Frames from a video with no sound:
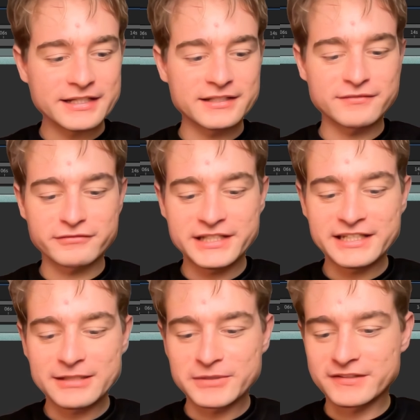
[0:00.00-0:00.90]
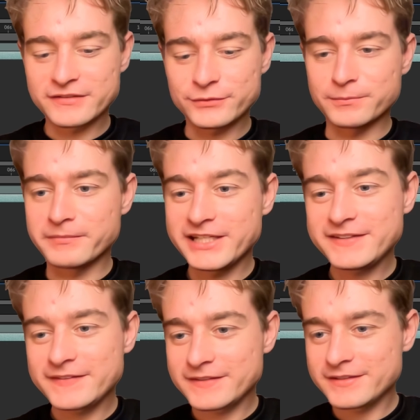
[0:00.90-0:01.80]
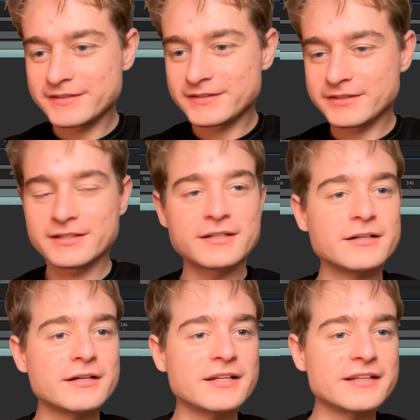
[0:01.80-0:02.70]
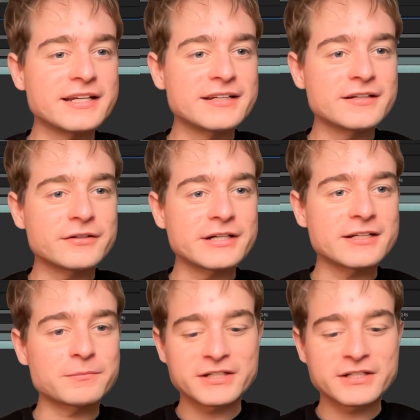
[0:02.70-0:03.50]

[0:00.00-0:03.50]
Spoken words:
and then rename it to Matte. And then I'll add